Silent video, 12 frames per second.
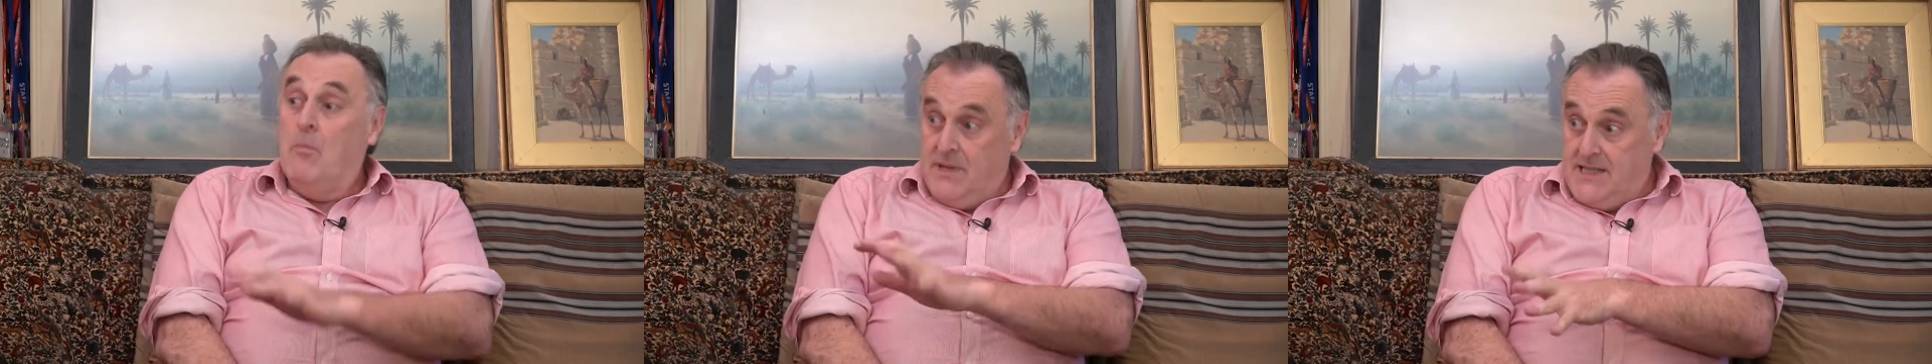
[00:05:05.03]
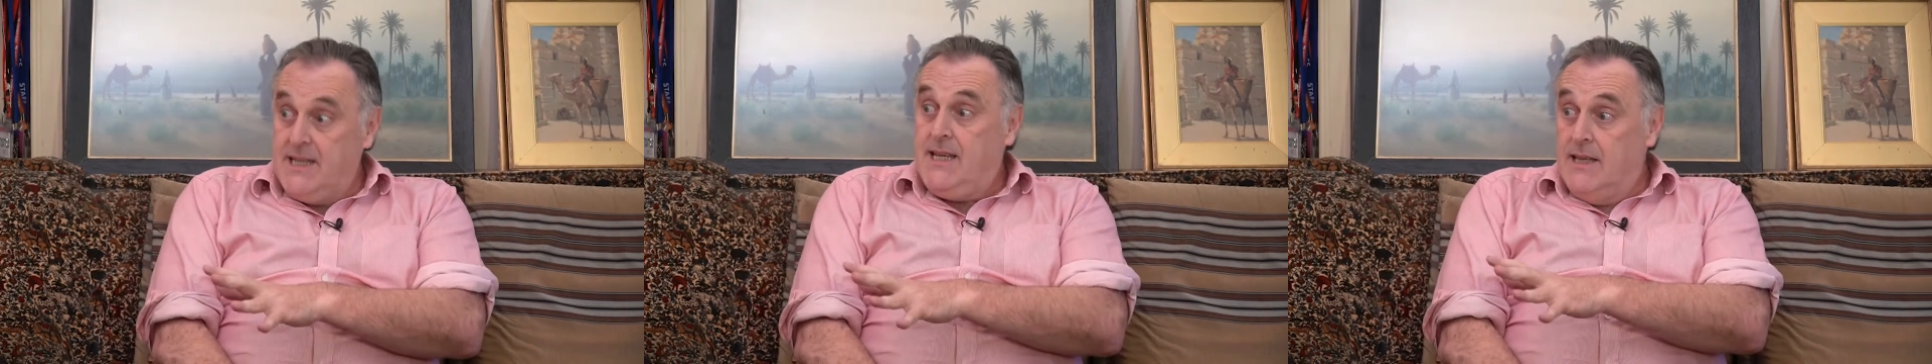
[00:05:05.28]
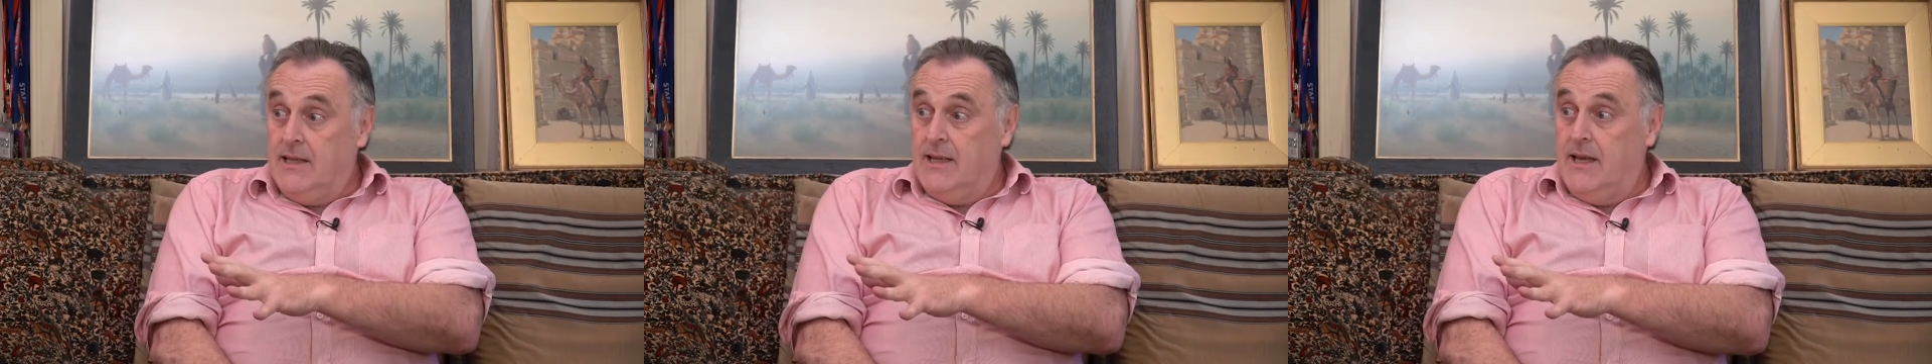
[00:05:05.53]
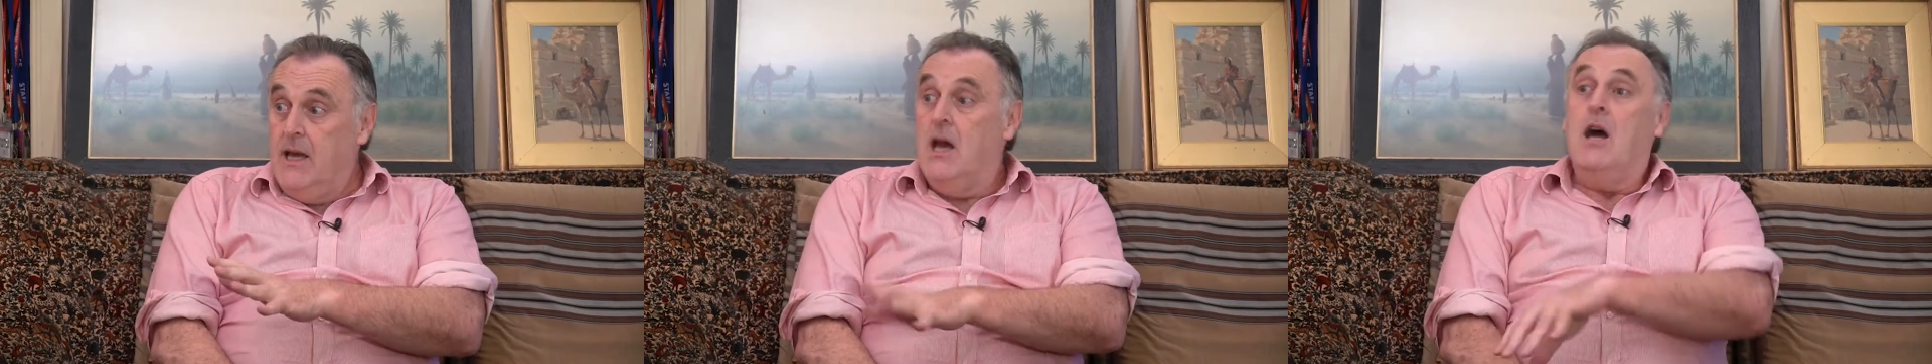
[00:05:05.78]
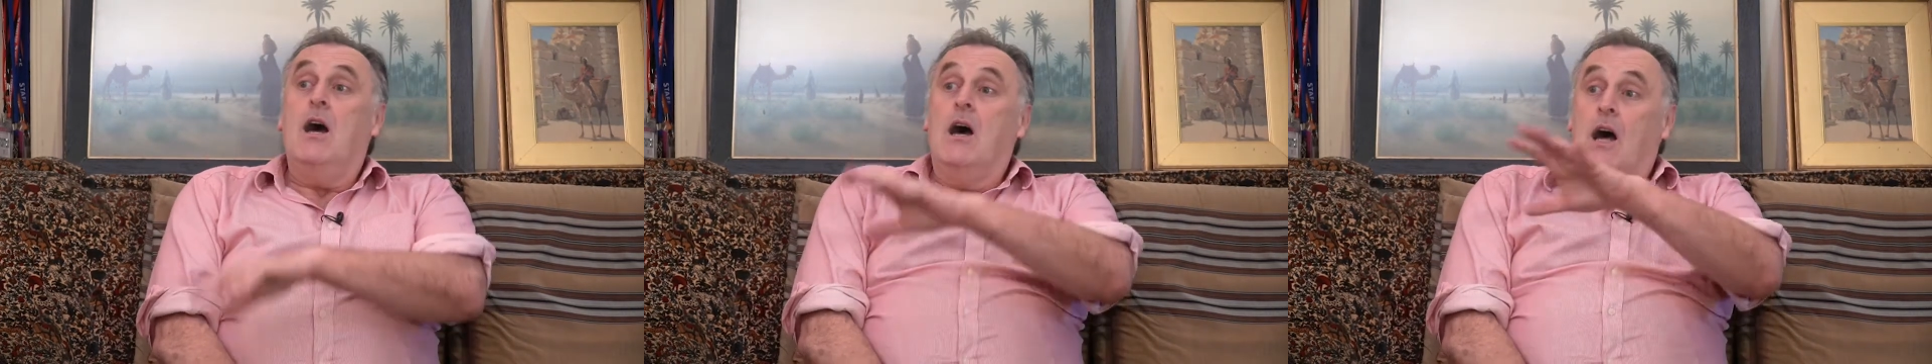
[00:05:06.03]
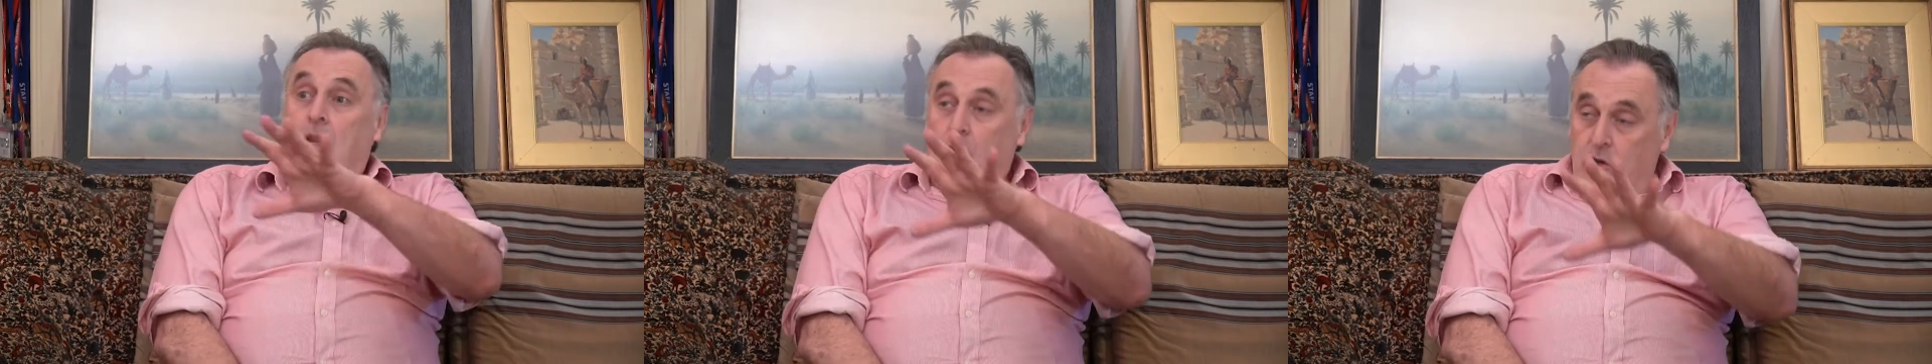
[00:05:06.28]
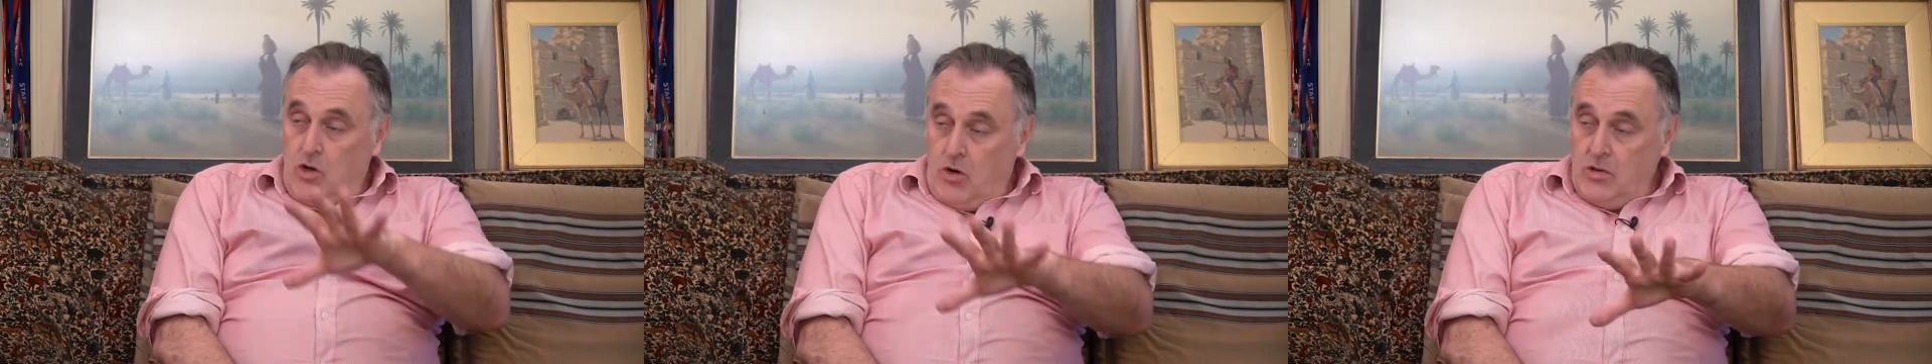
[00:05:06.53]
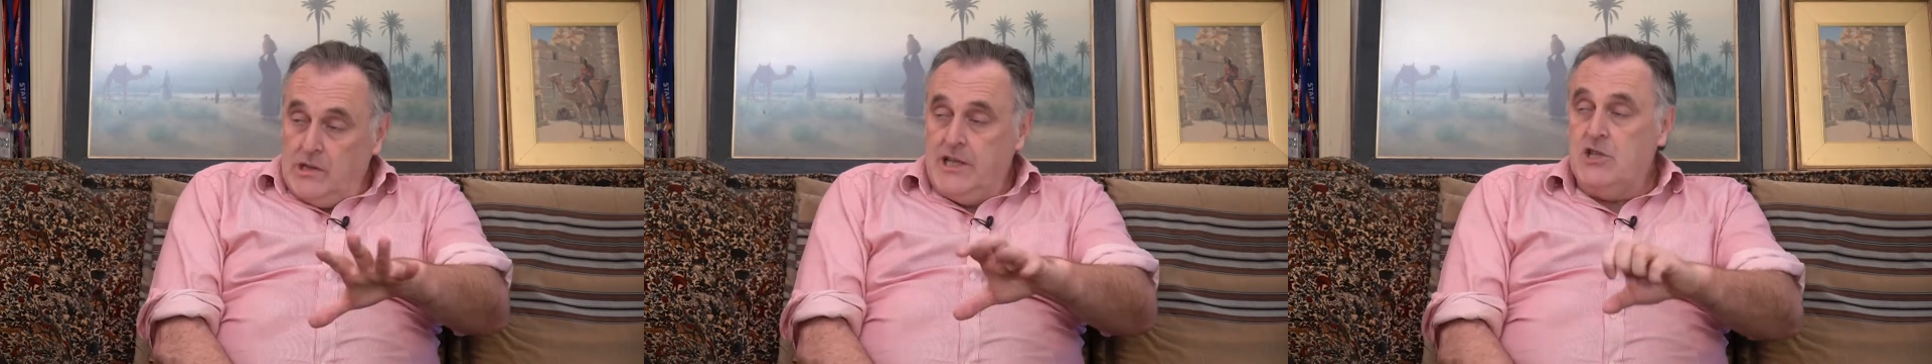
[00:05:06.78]
particularly a lot of
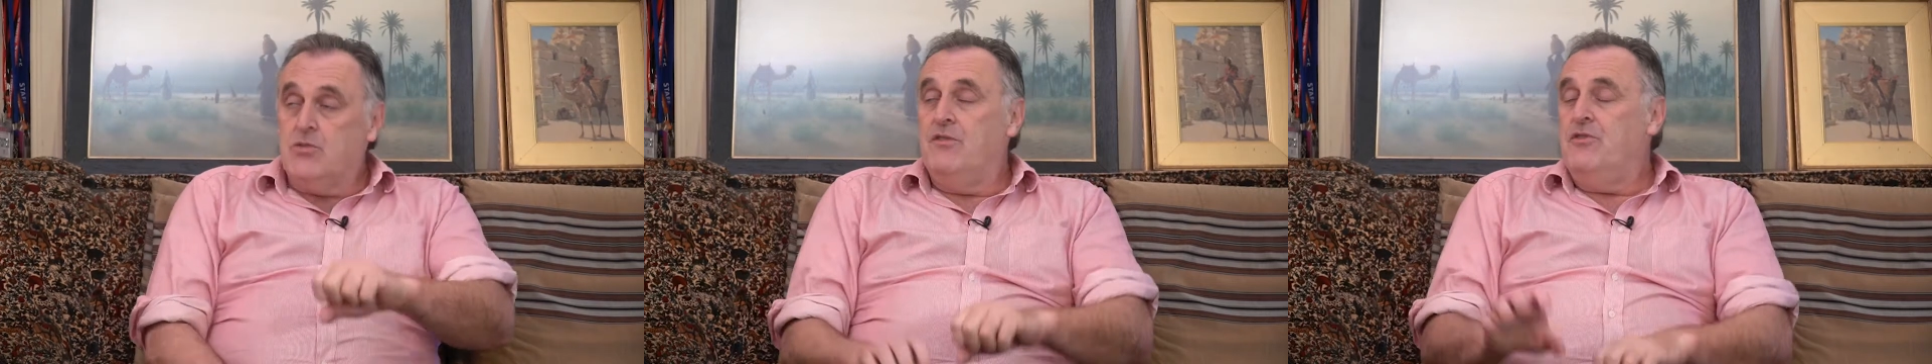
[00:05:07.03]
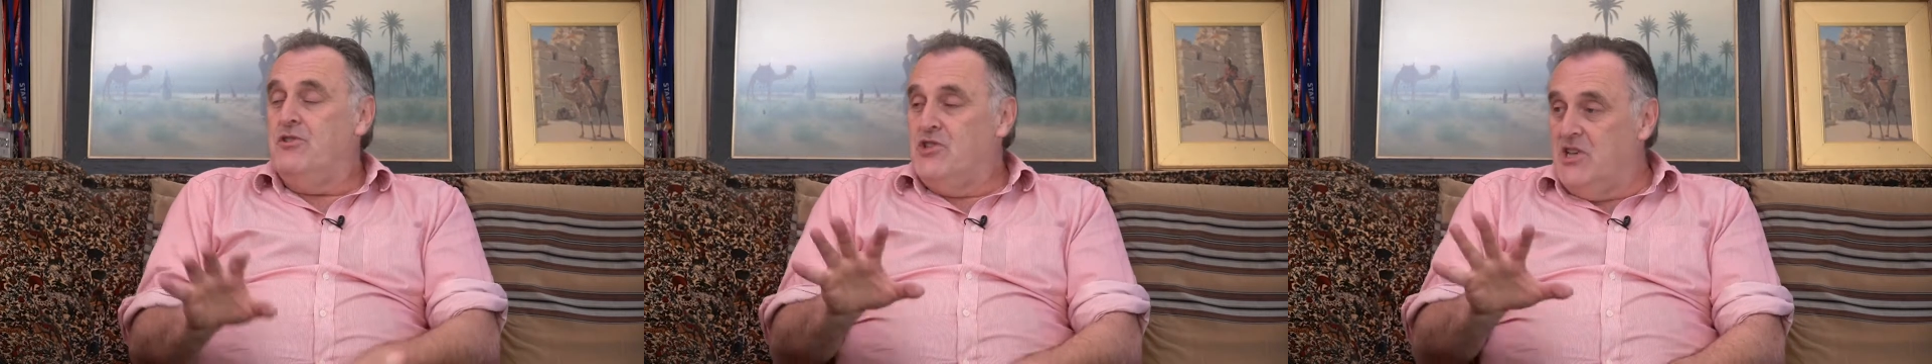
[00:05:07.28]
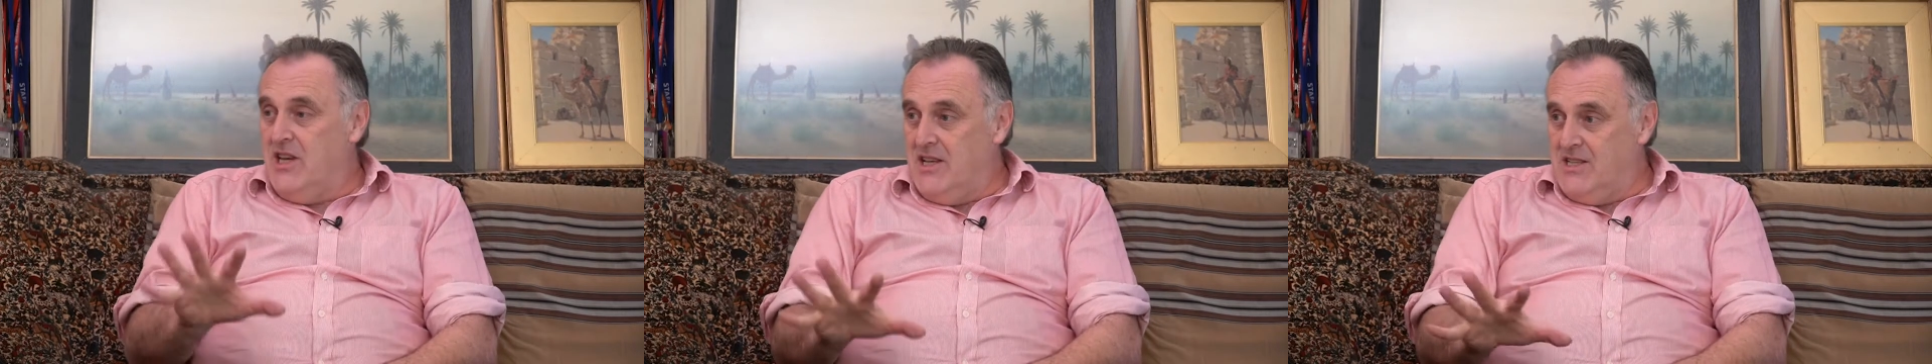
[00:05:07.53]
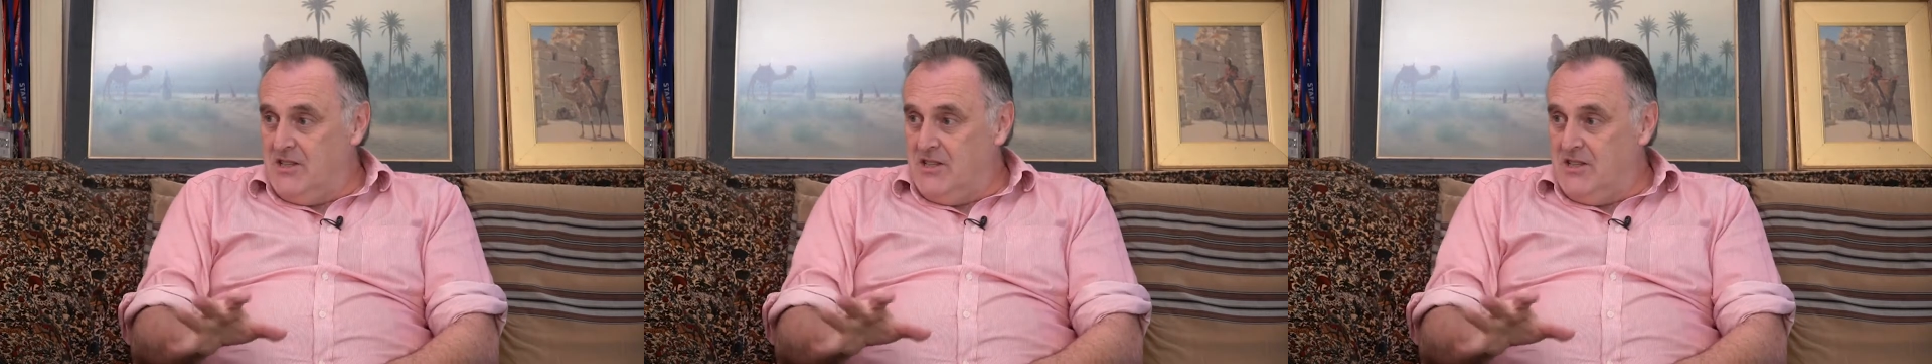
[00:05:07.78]
Congolese refugees,